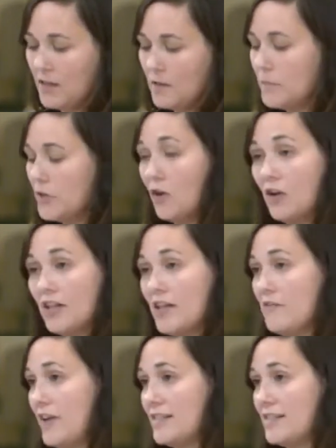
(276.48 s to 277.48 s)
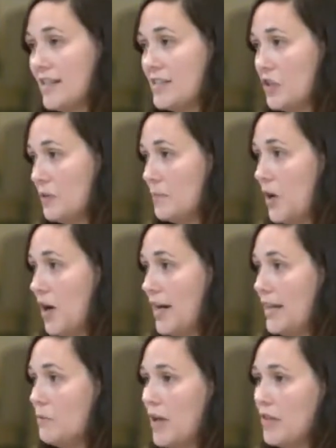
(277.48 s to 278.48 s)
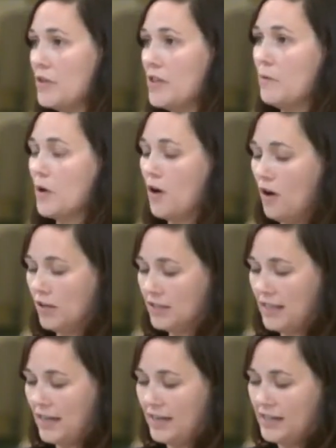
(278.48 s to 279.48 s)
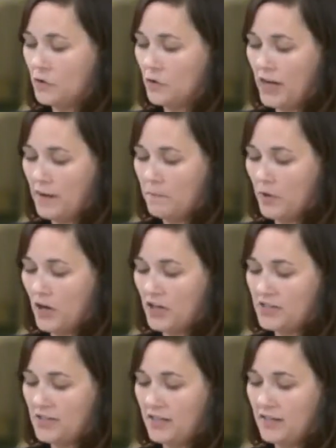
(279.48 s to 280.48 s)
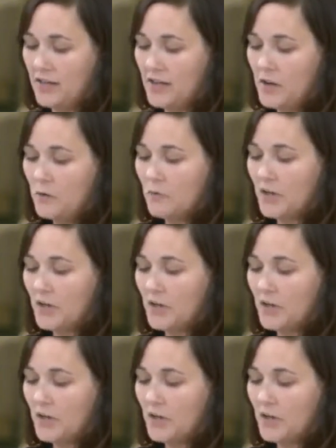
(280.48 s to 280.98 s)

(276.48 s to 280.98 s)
But all the events I took part in, whether they were online or in person, were